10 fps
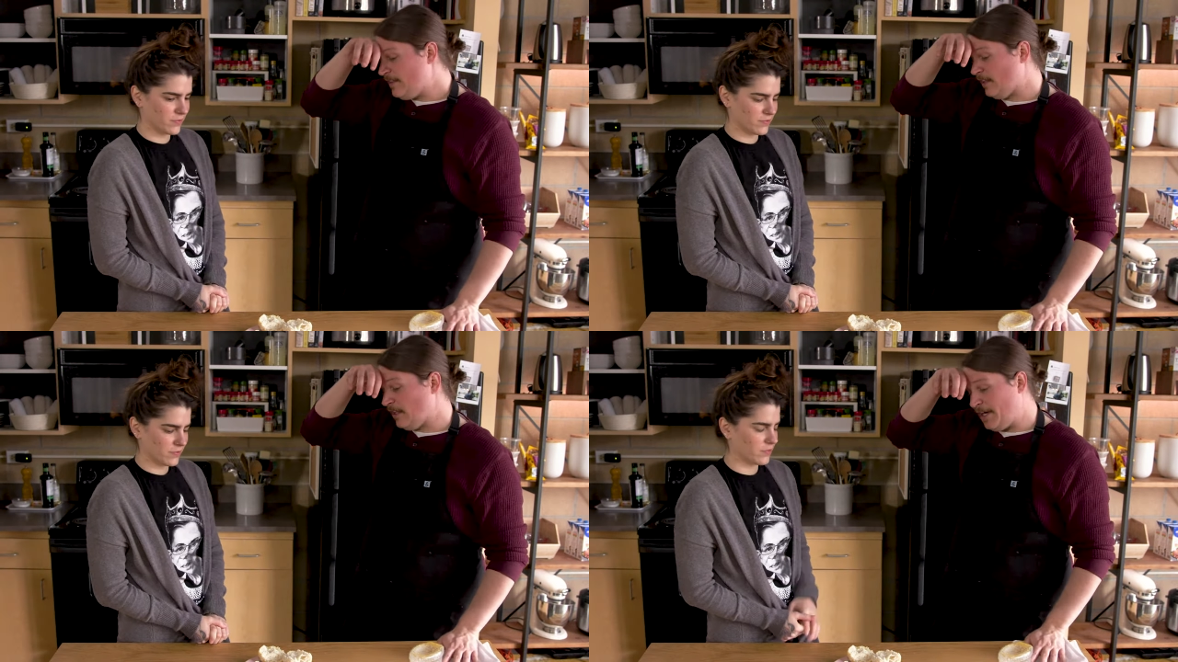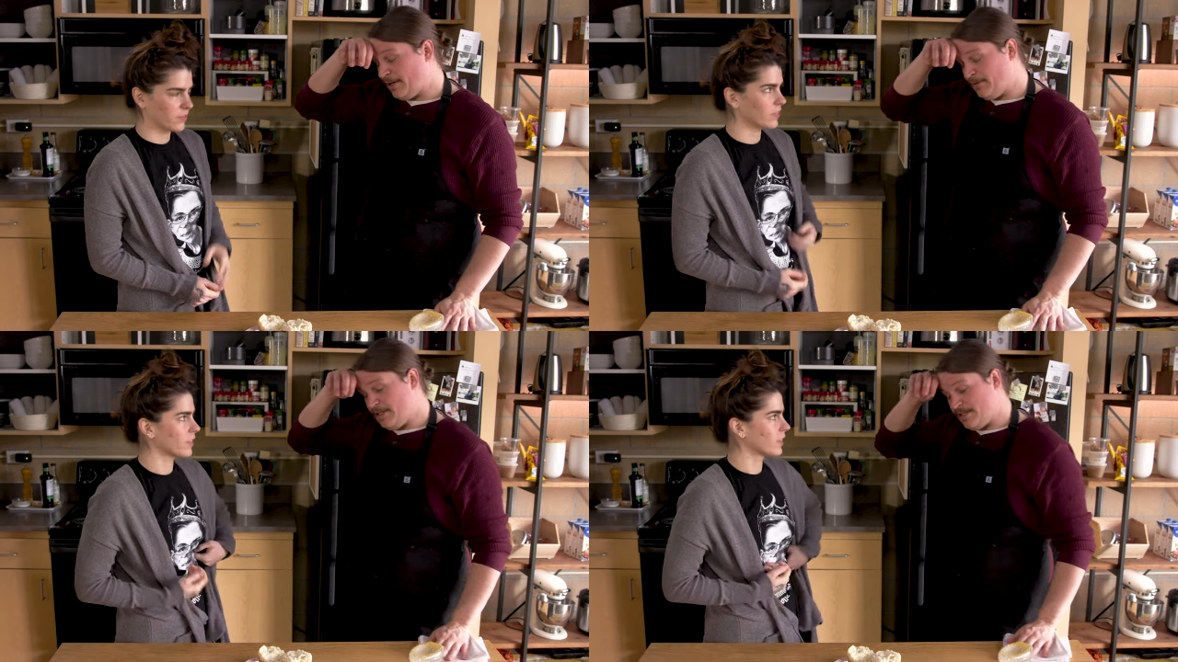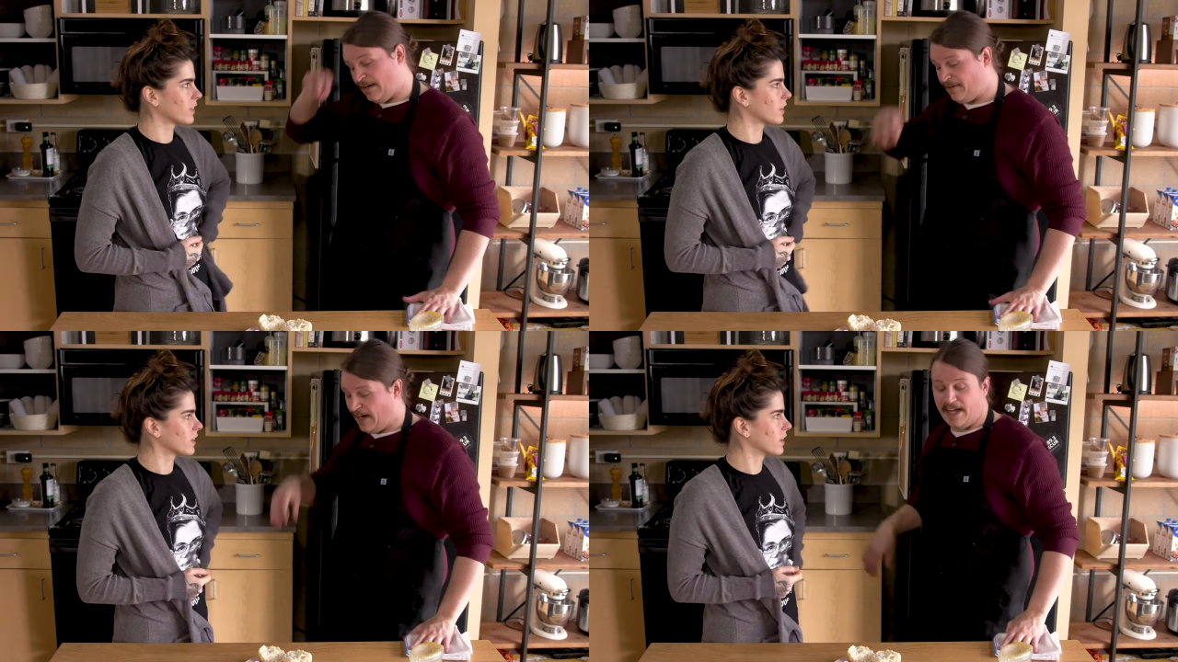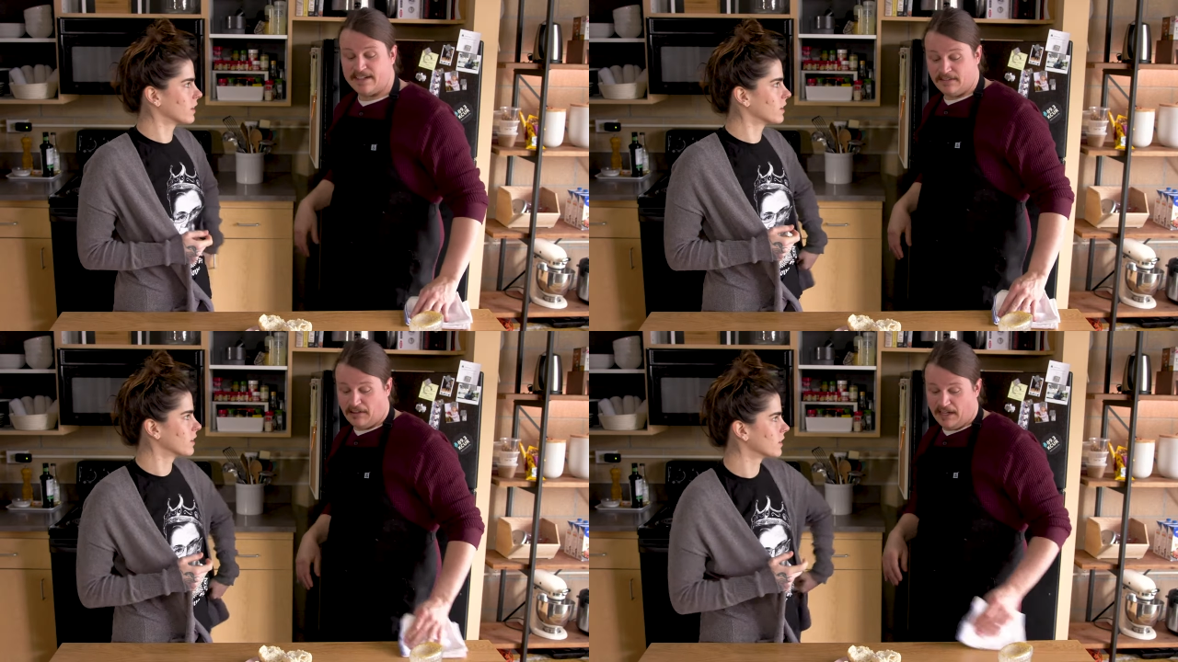Speaker 1: The layered ones I've had
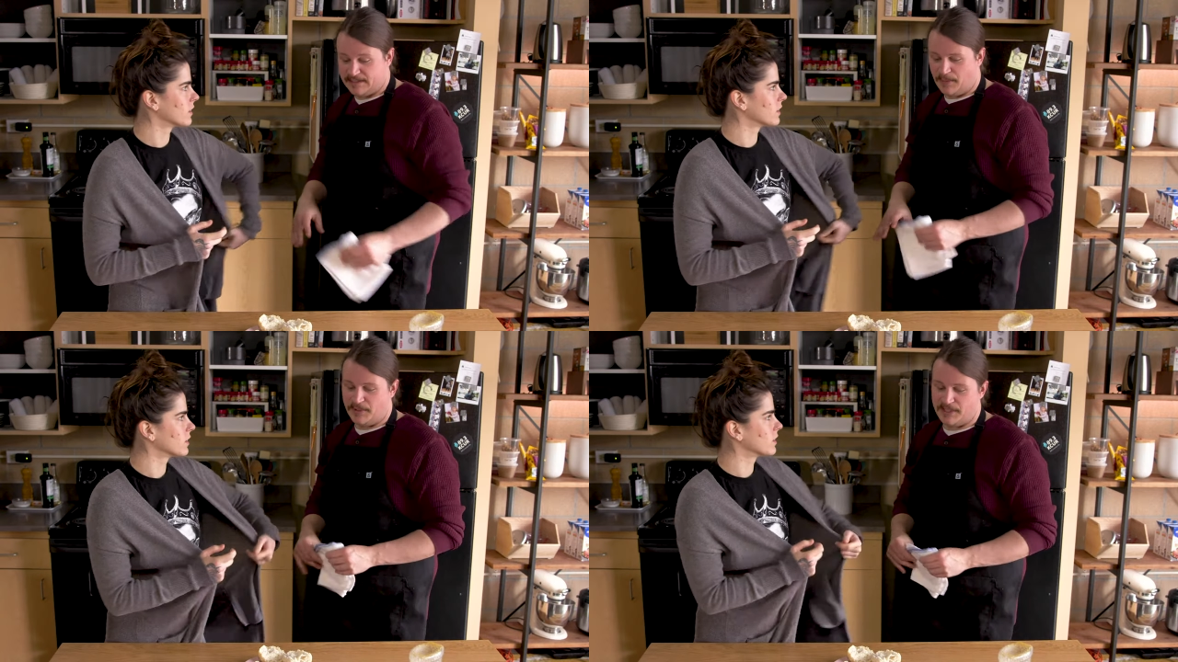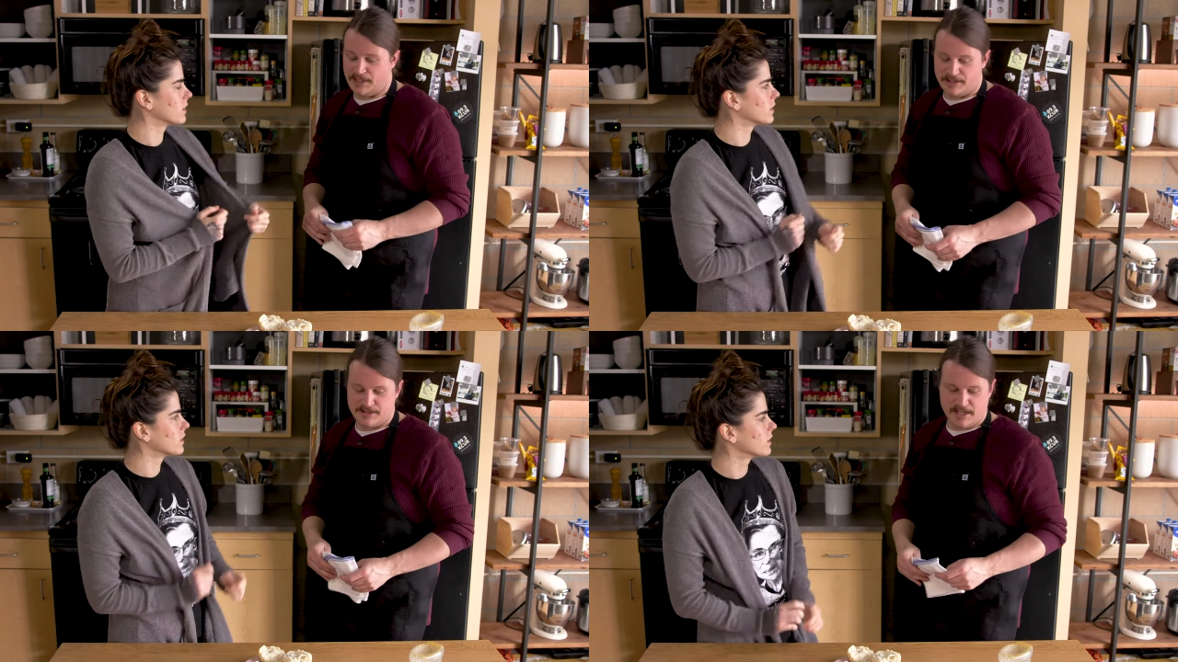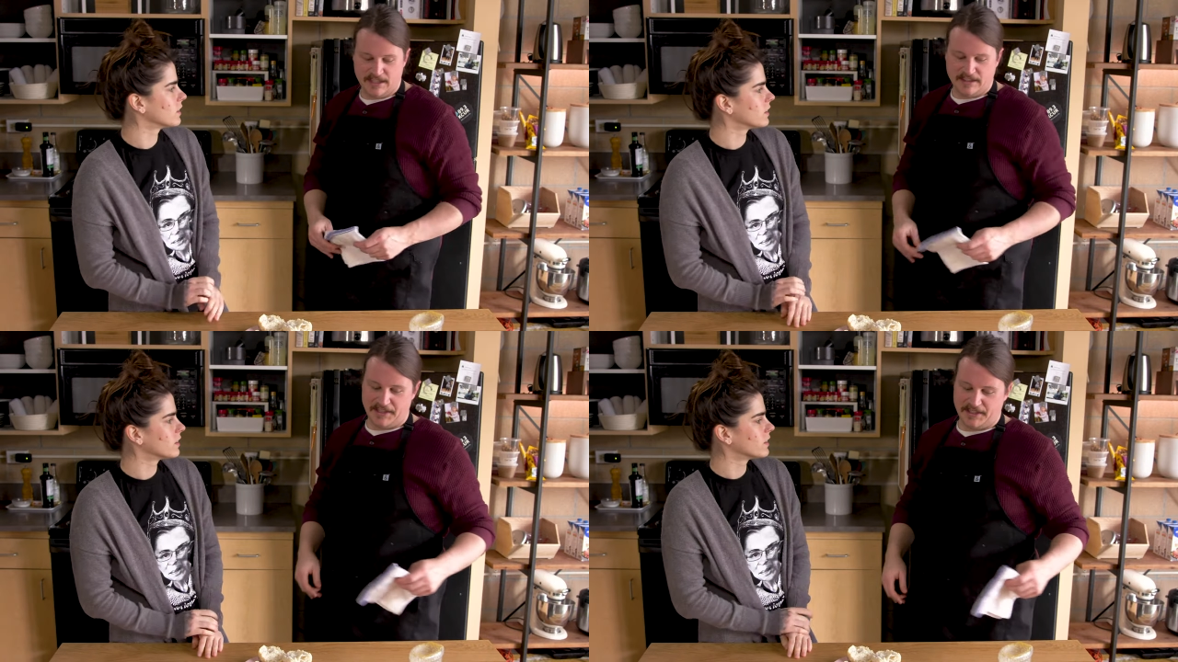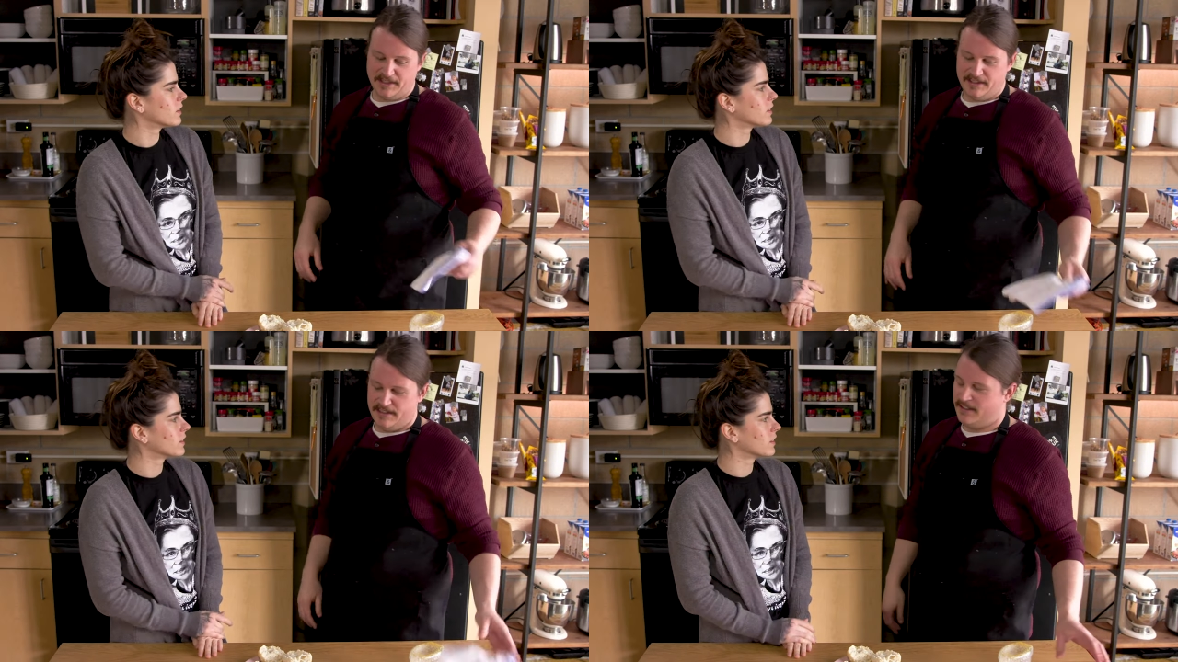in the last couple of years and like
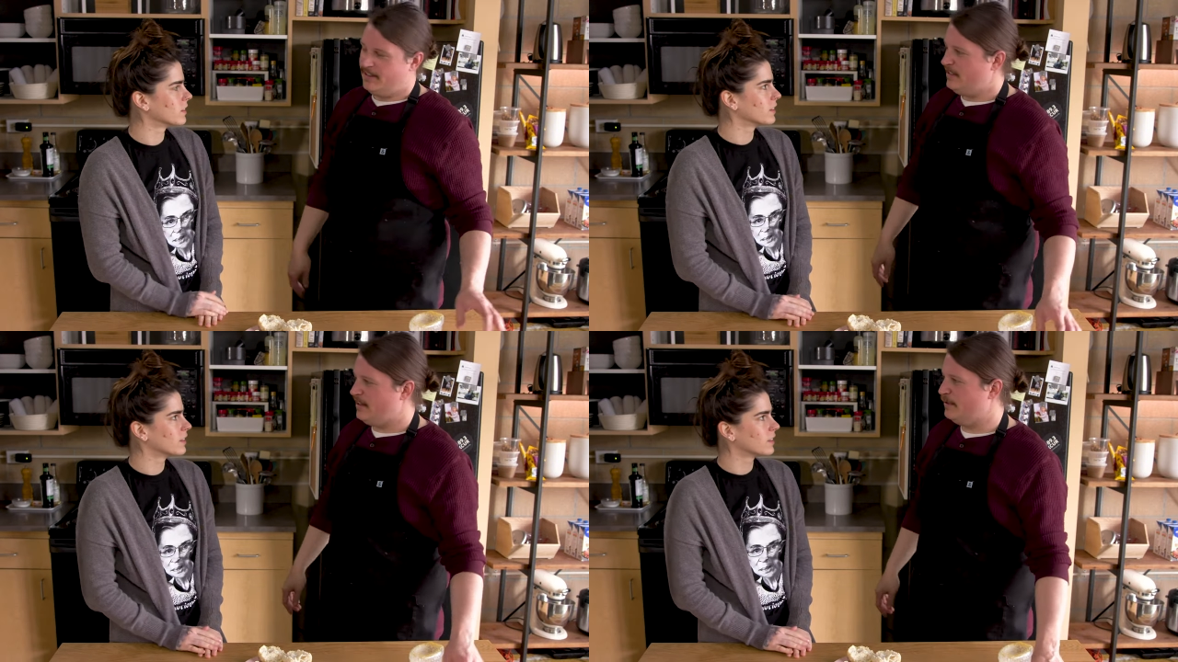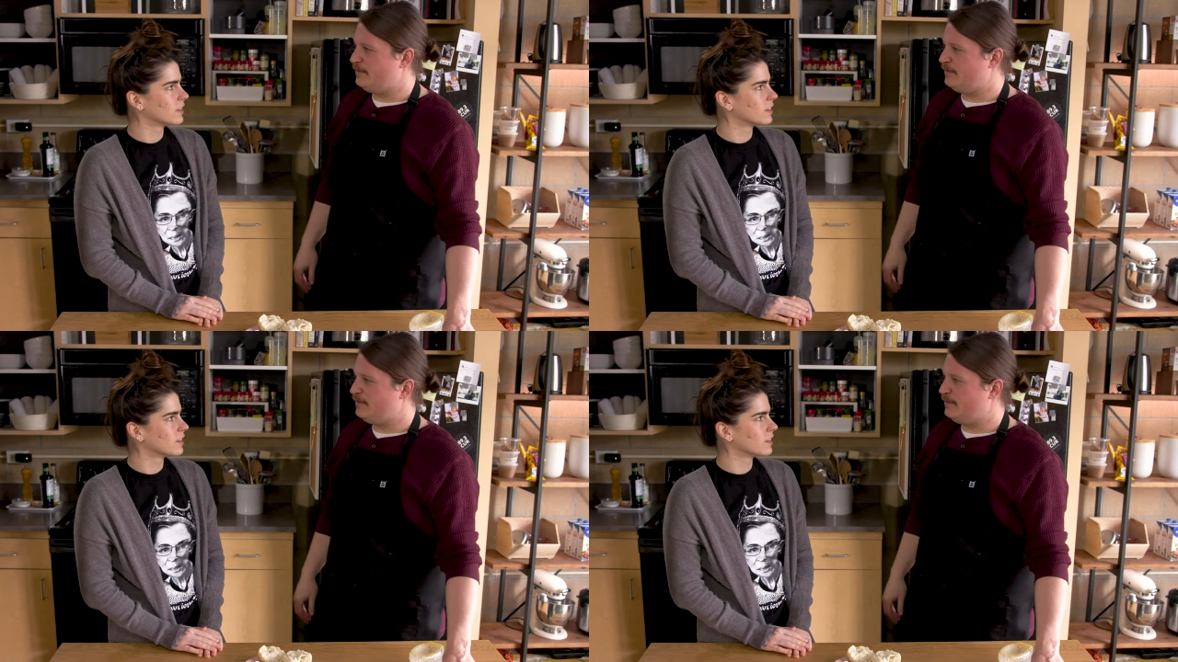the